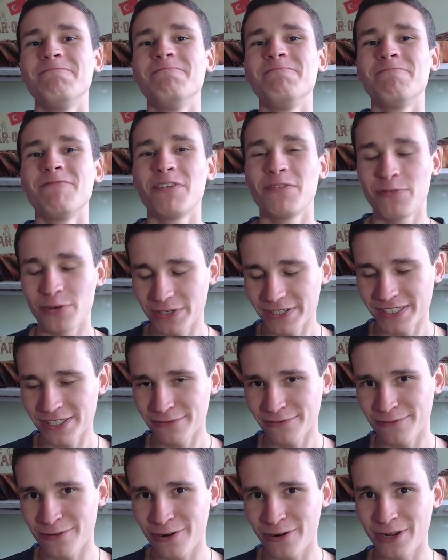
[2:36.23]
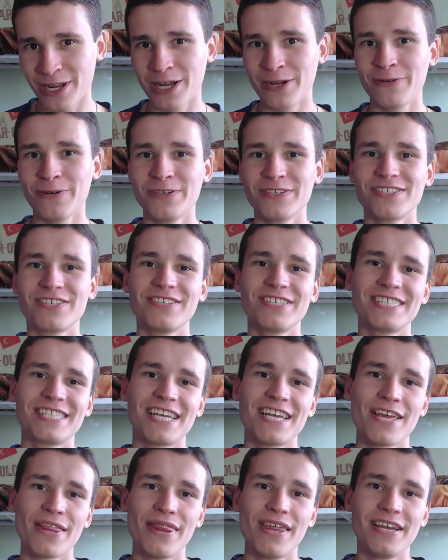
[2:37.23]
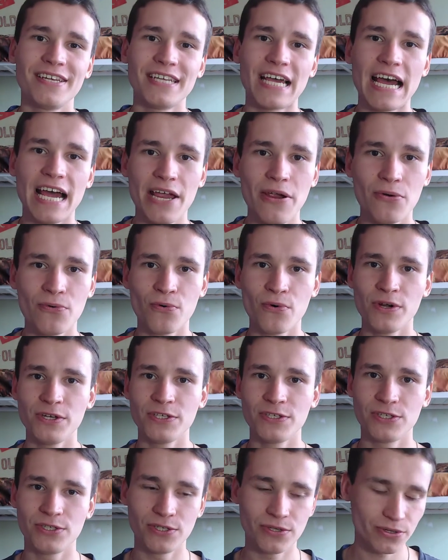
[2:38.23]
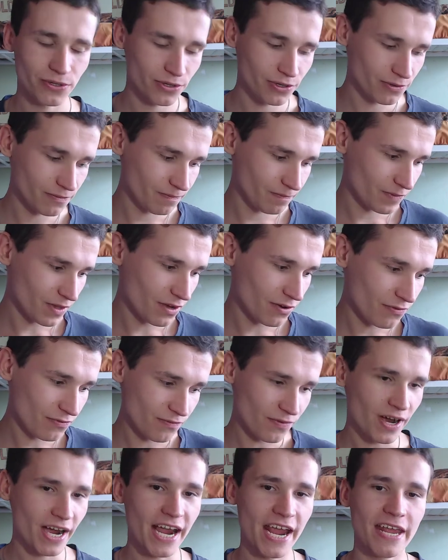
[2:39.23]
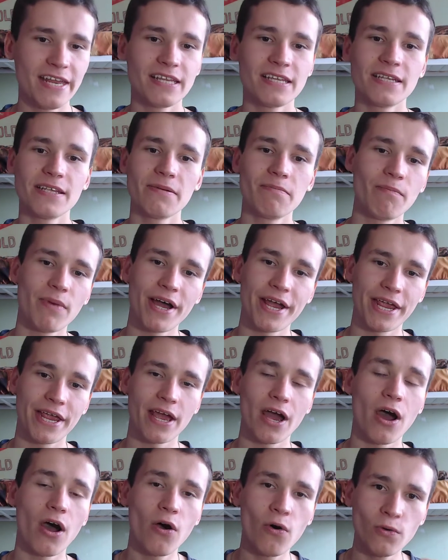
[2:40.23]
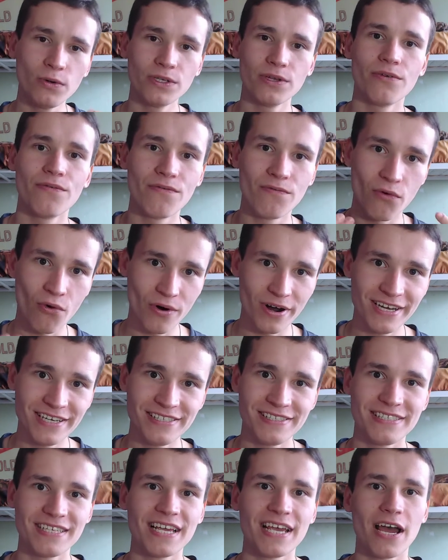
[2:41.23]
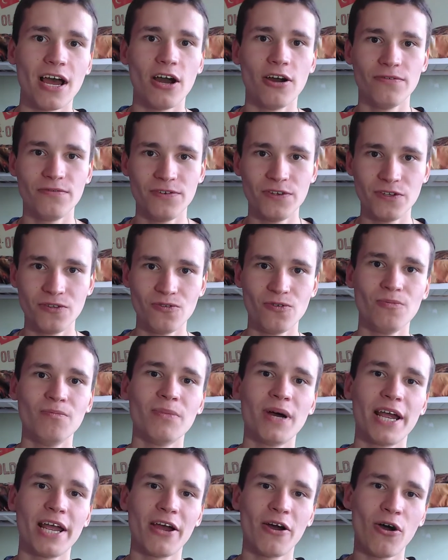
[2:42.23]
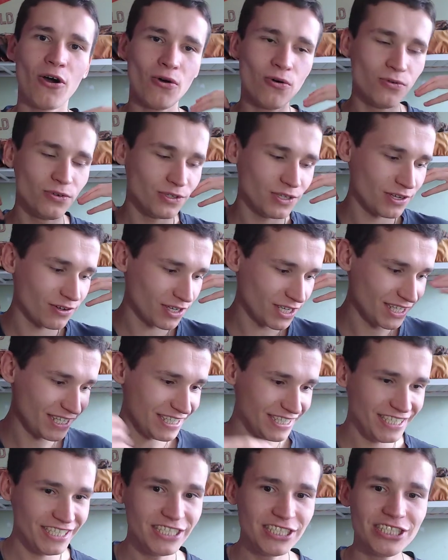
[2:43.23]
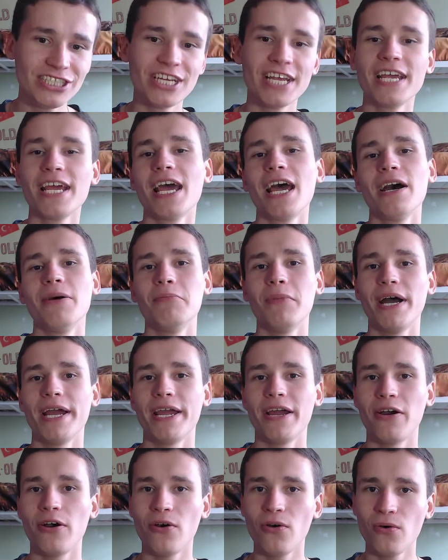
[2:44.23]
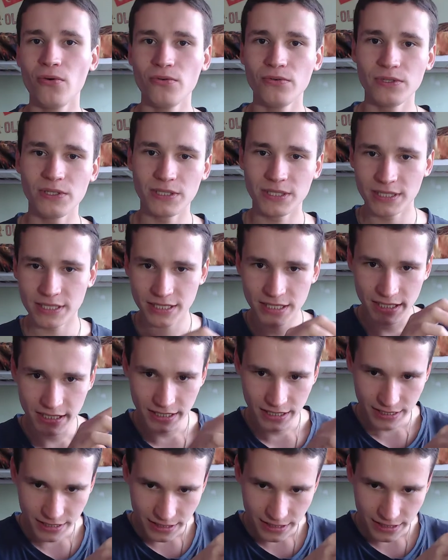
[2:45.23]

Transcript: first of all I want to say that I want to find my own voice of YouTube my own niche my own uh,